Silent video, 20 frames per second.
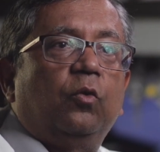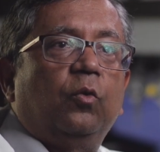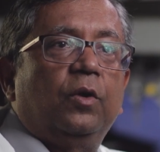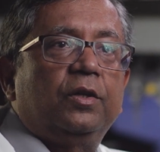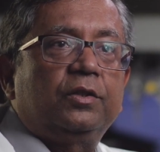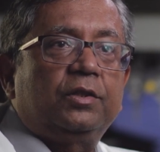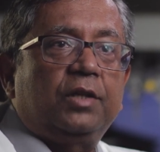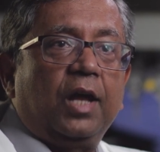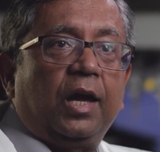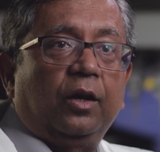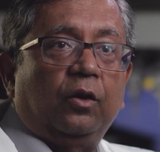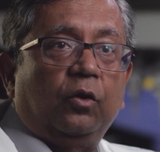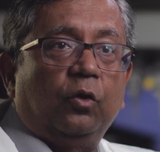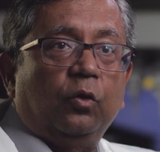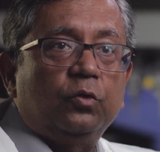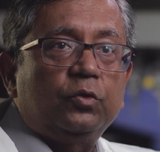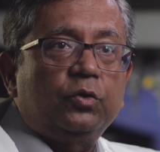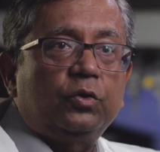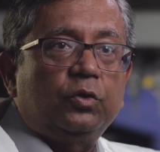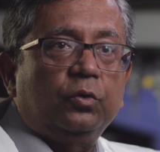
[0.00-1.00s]
was
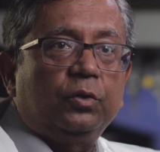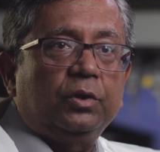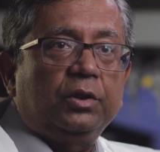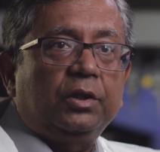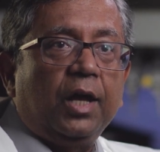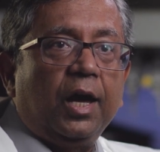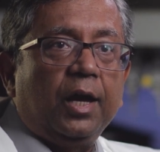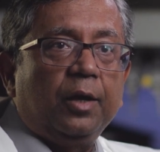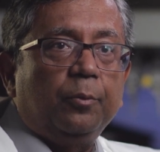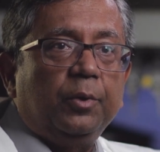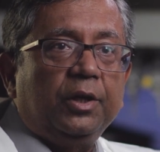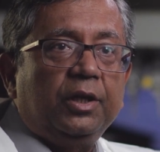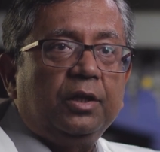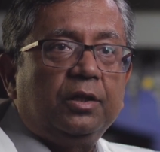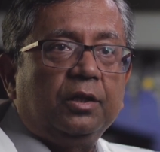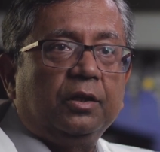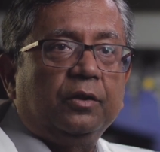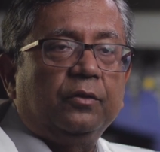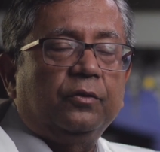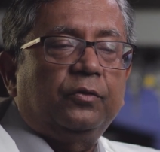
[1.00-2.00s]
diagnosed with
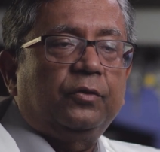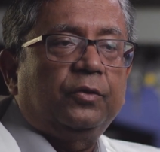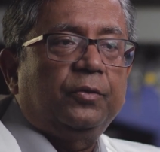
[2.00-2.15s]
diabetes.